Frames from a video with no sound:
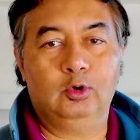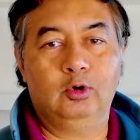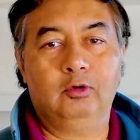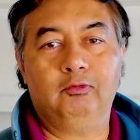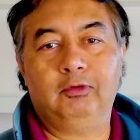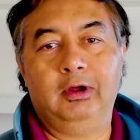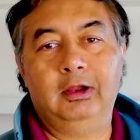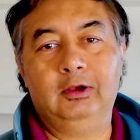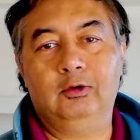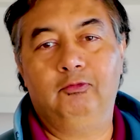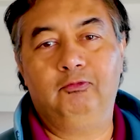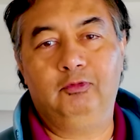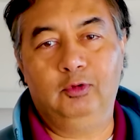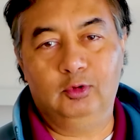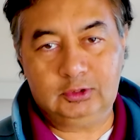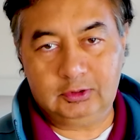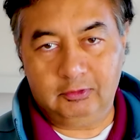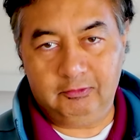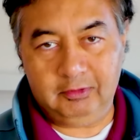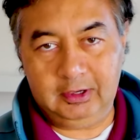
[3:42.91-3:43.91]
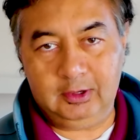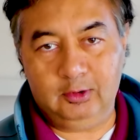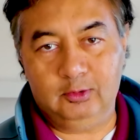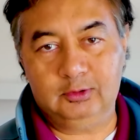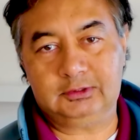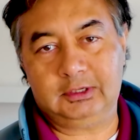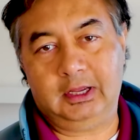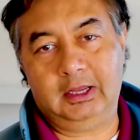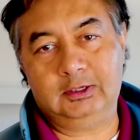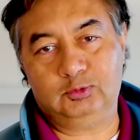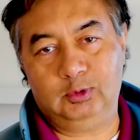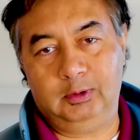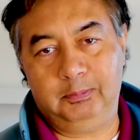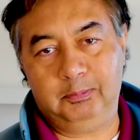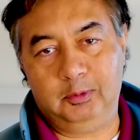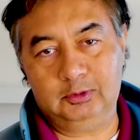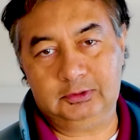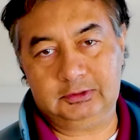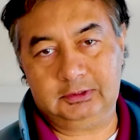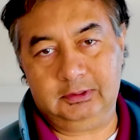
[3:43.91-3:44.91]
notified of future videos as we
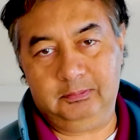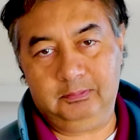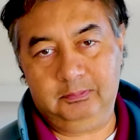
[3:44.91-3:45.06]
post